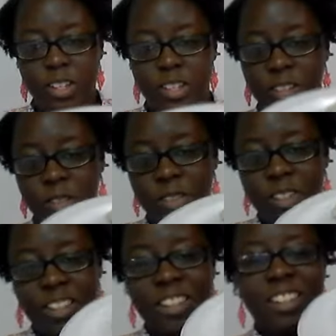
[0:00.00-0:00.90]
to
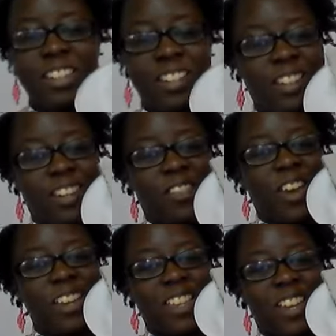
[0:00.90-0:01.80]

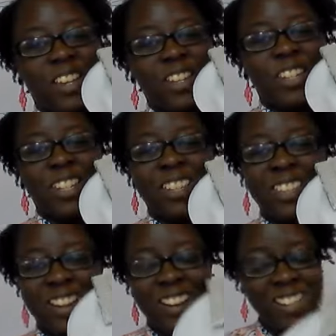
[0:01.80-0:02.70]
divide that into
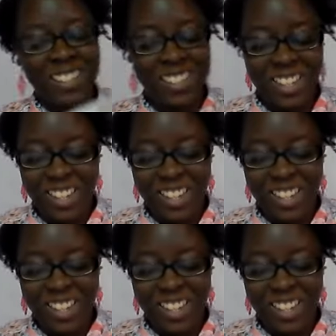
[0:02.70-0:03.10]
thirds.